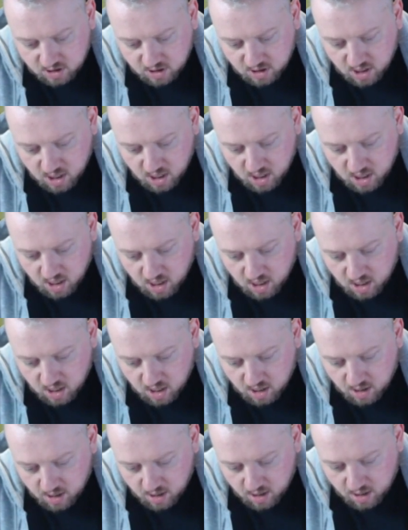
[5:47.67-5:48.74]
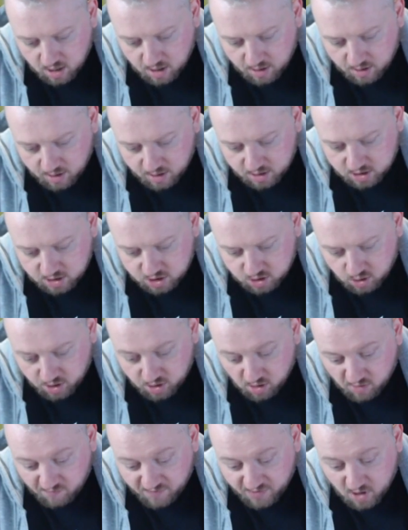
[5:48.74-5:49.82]
and enjoy
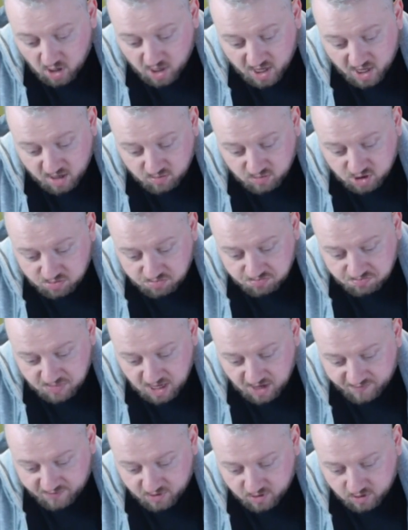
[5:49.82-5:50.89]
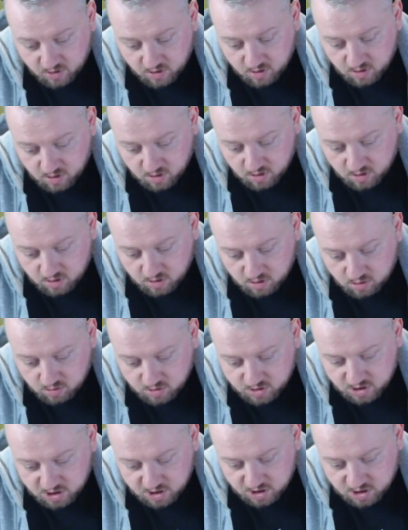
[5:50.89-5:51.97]
your VR games. After
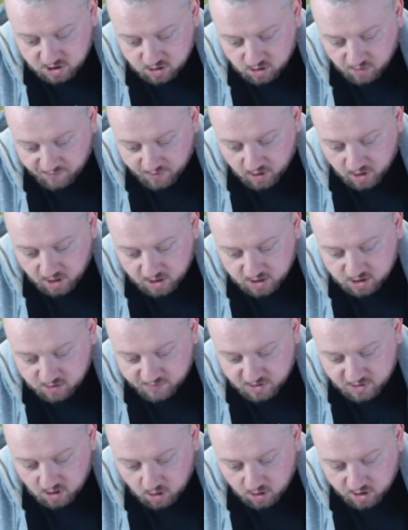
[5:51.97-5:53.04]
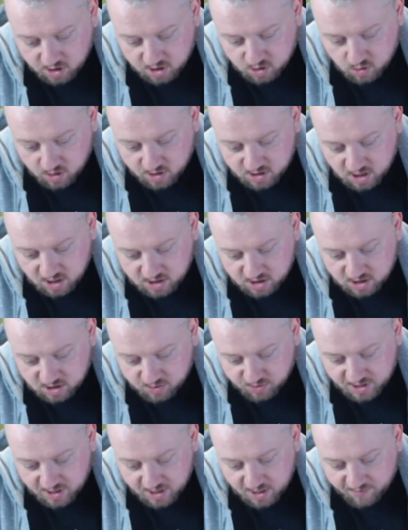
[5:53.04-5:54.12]
usage, install the VR lens cover to the Oculus Quest glasses to
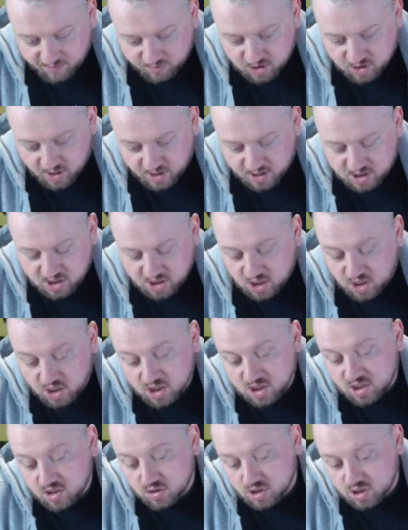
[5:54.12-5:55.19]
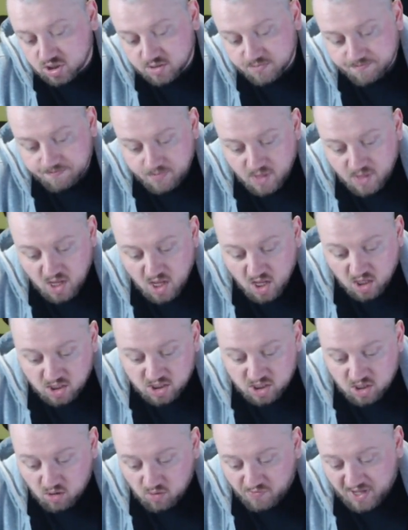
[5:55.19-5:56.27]
protect them from scratches, dirt and dust.
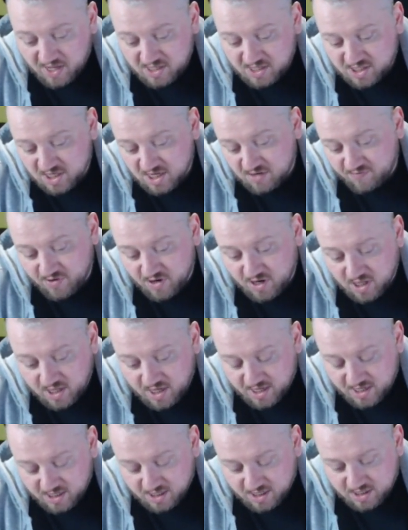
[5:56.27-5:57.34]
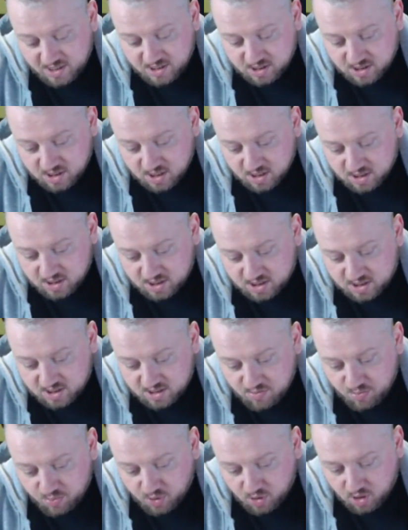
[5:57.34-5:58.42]
So that's it, really. It is as
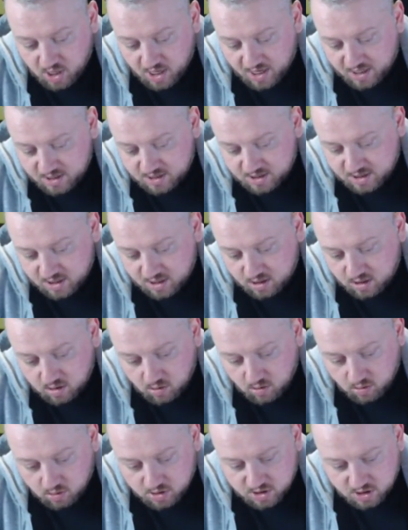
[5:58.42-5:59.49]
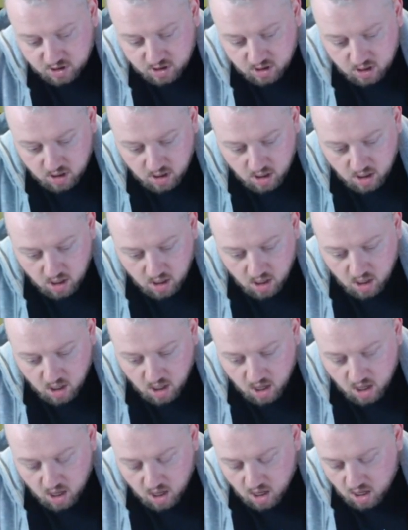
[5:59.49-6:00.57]
simple as it looks.
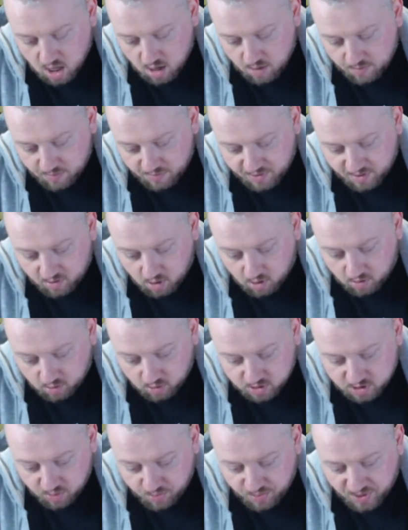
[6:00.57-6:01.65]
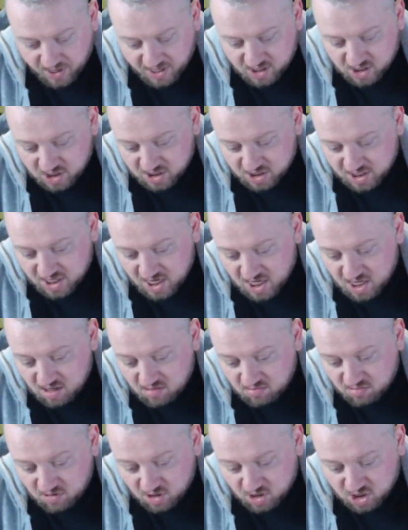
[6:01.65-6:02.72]
There are also pictures in here
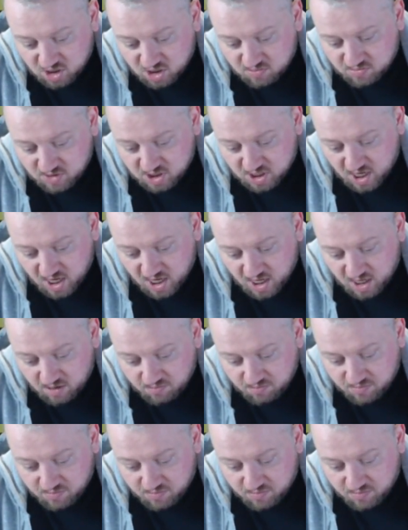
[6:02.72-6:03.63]
that just say,